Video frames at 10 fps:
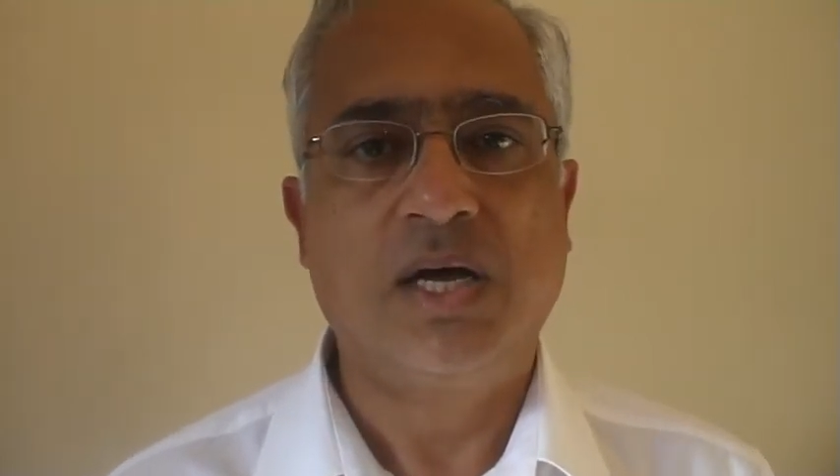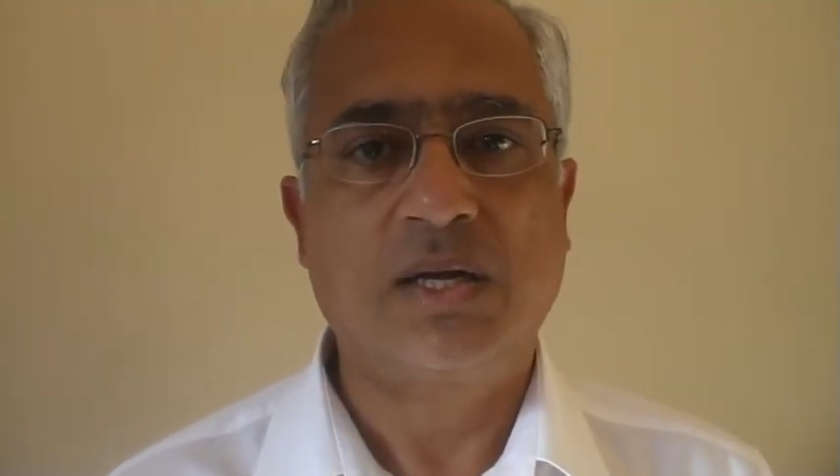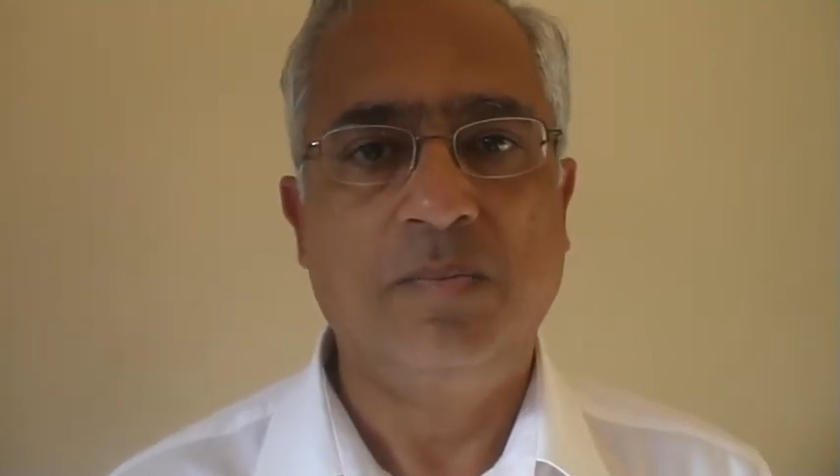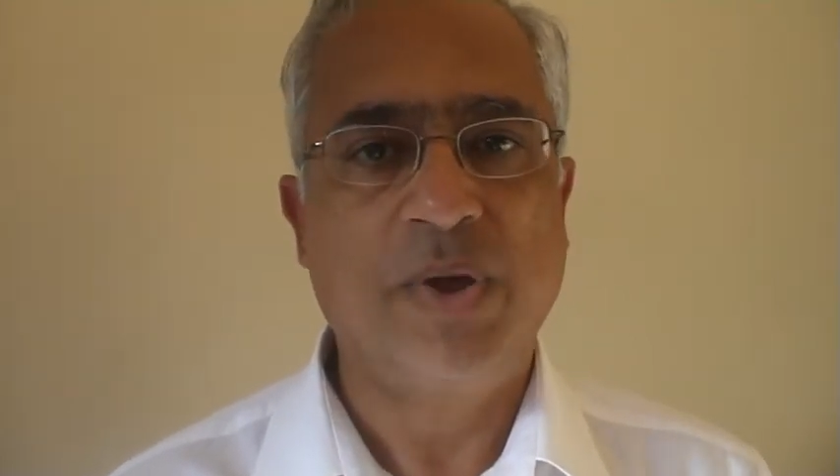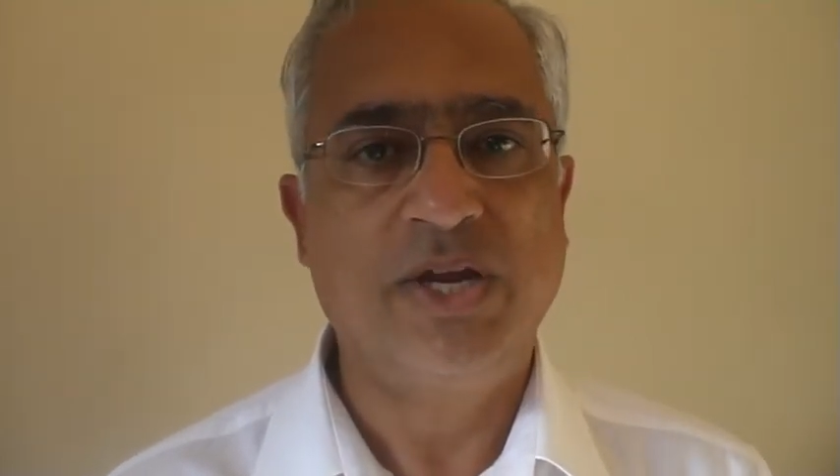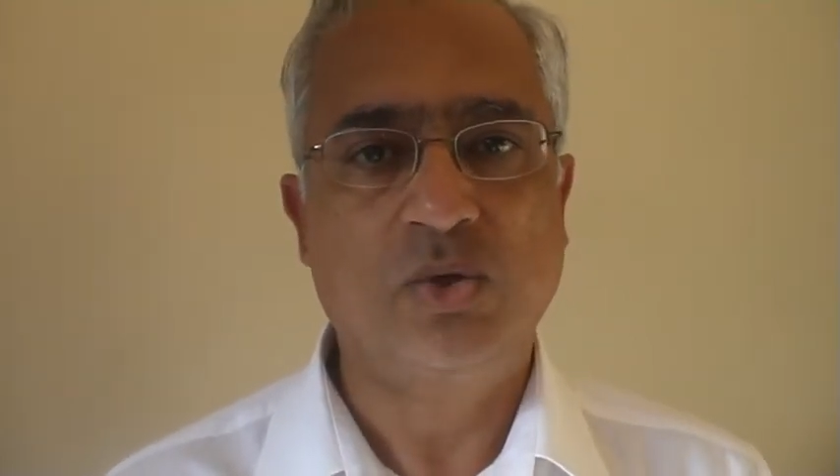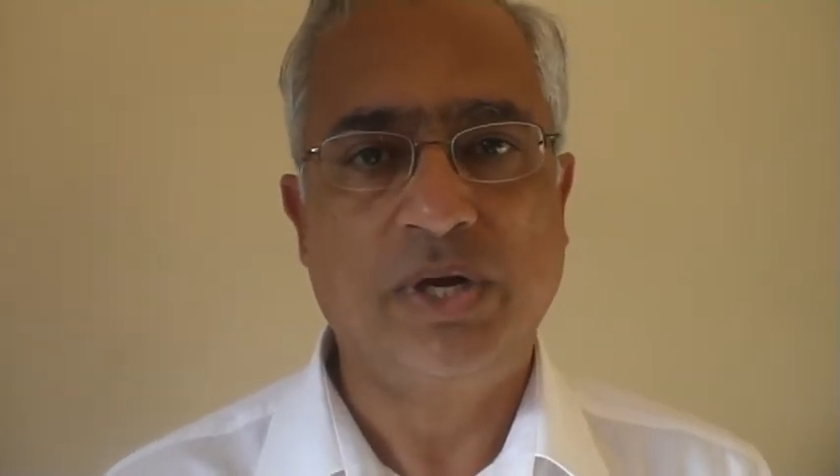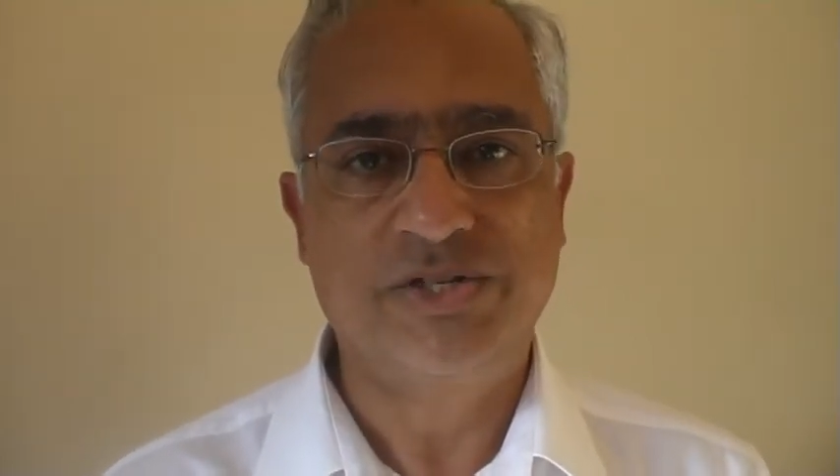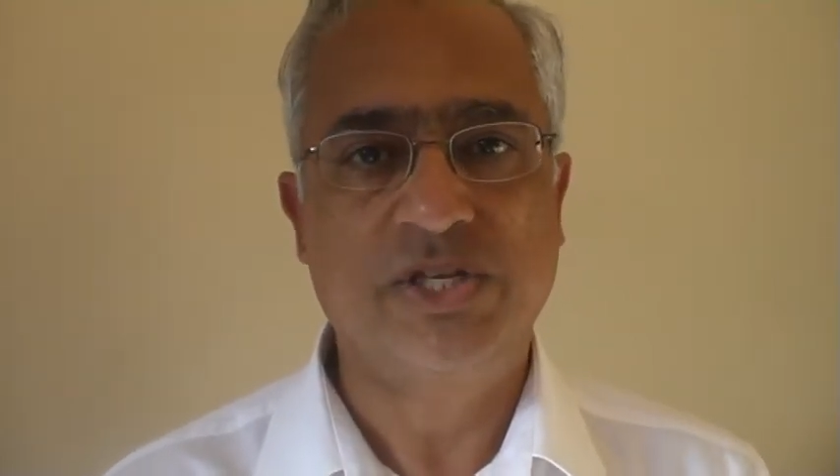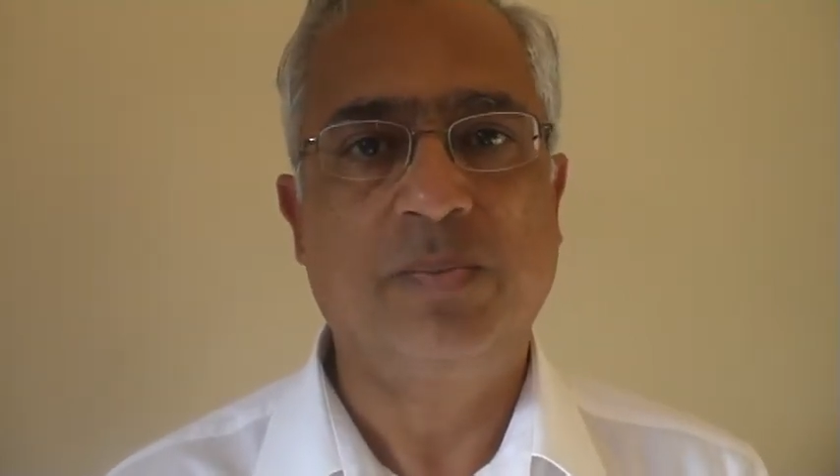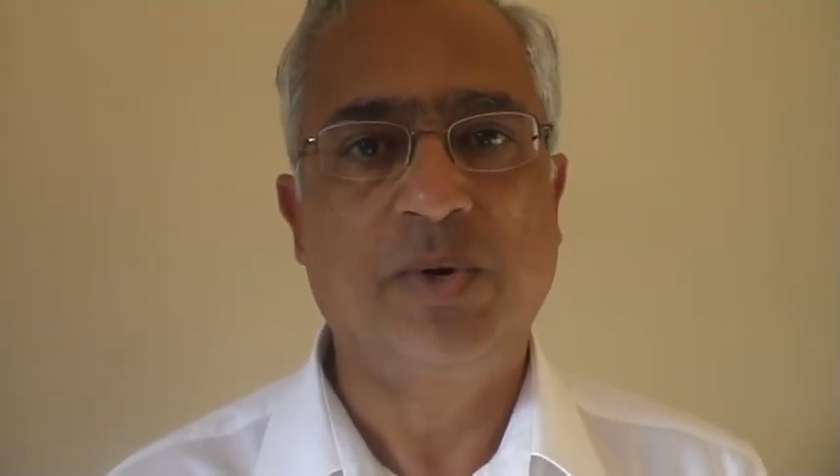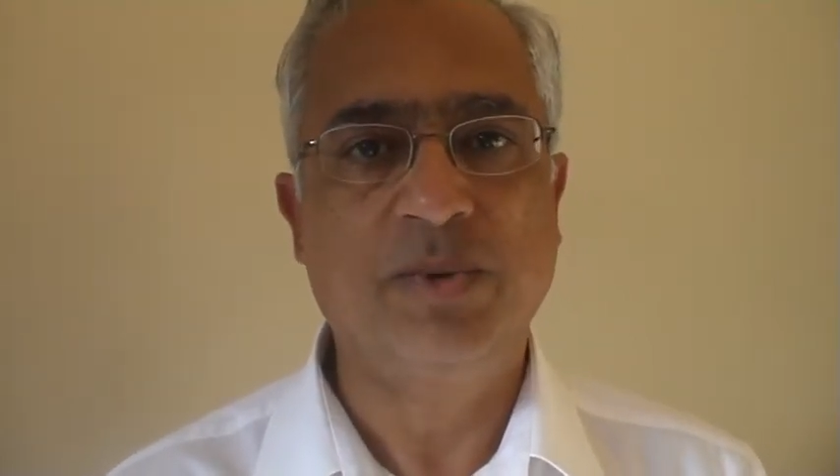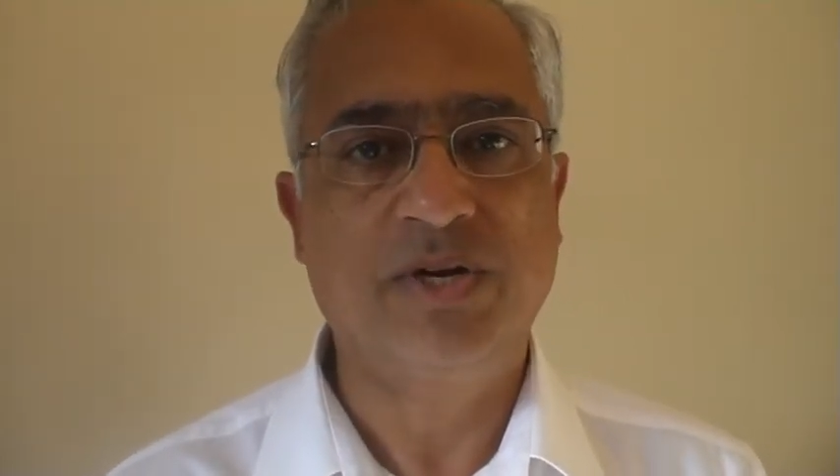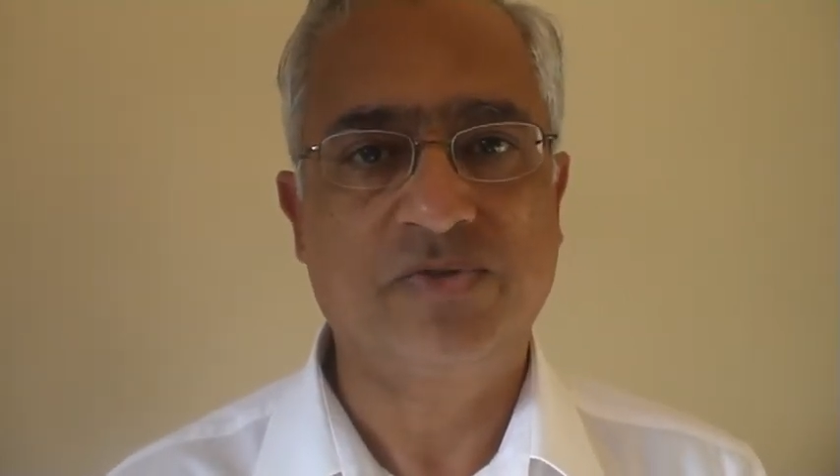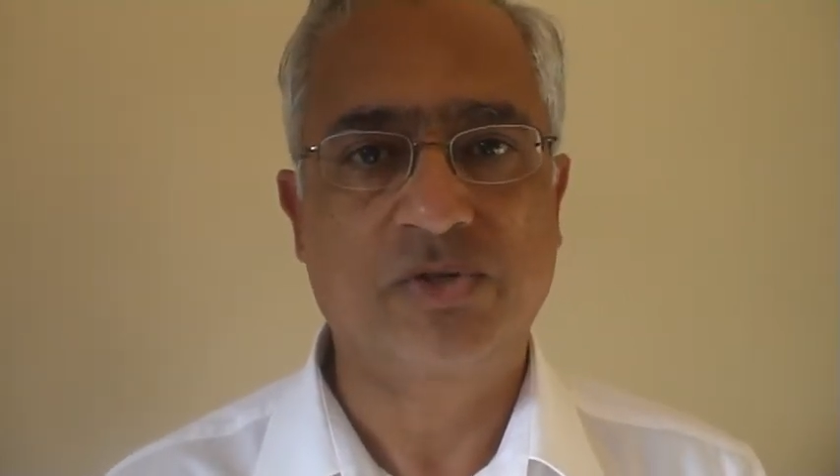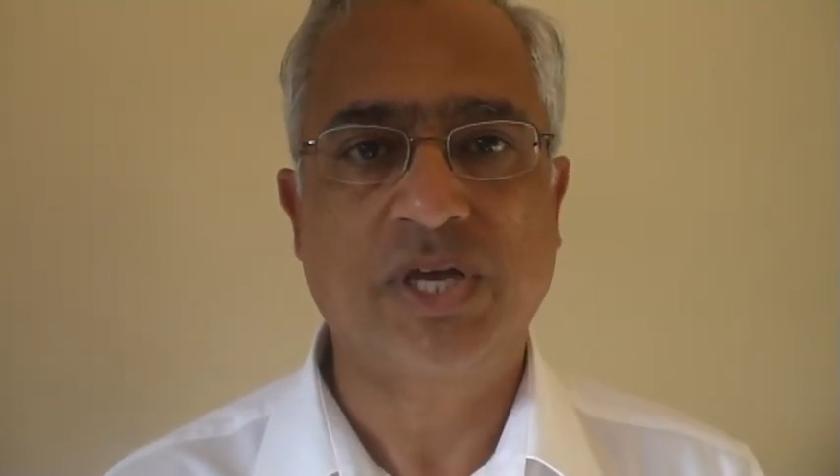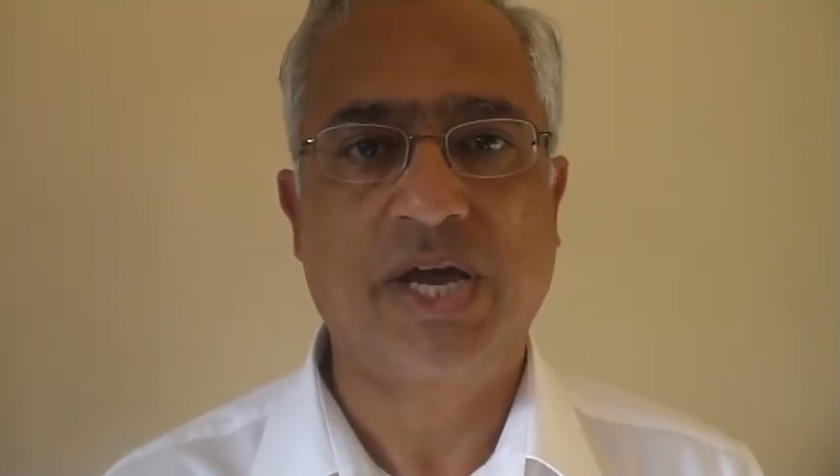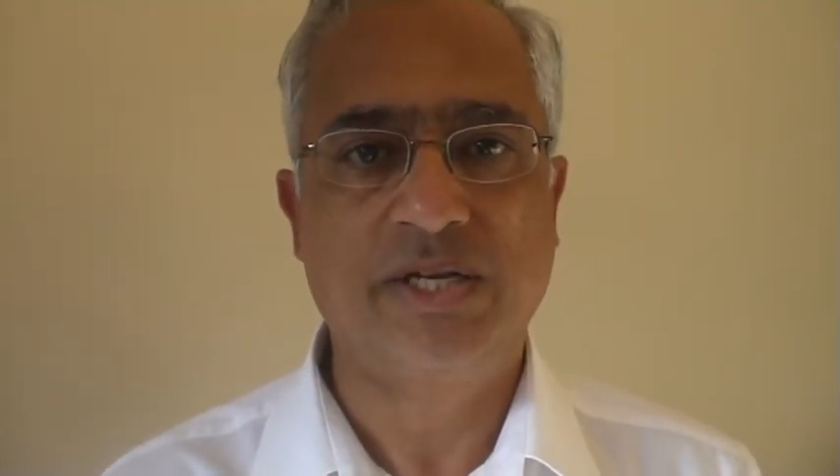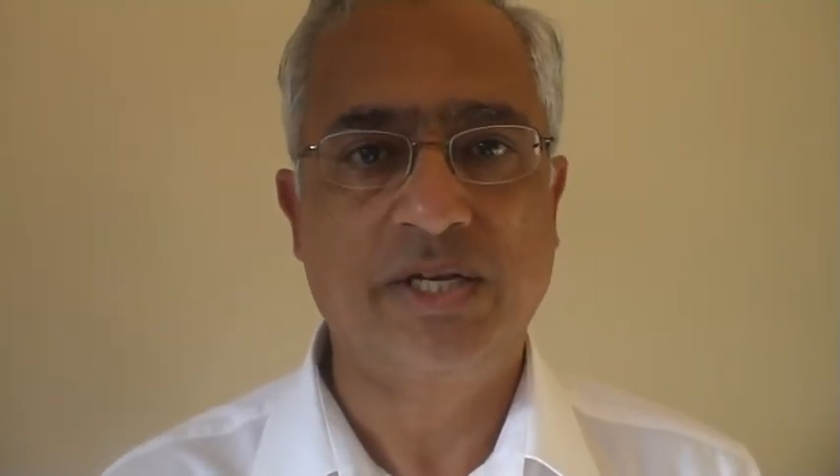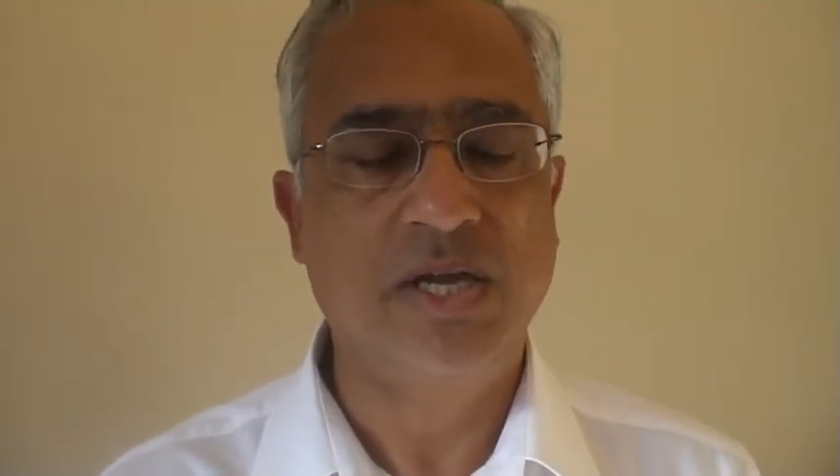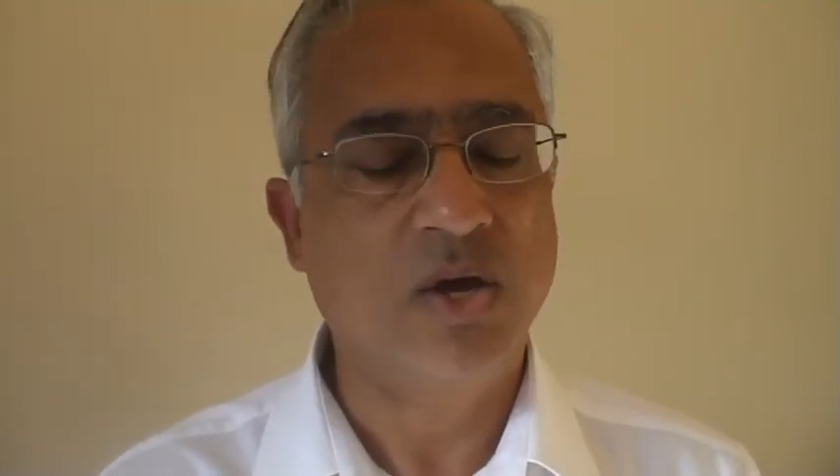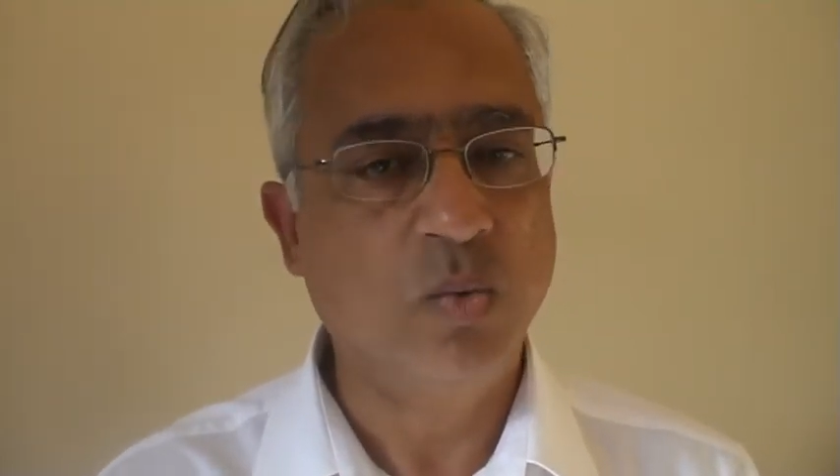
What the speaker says: compared to, let's say, a primitive society,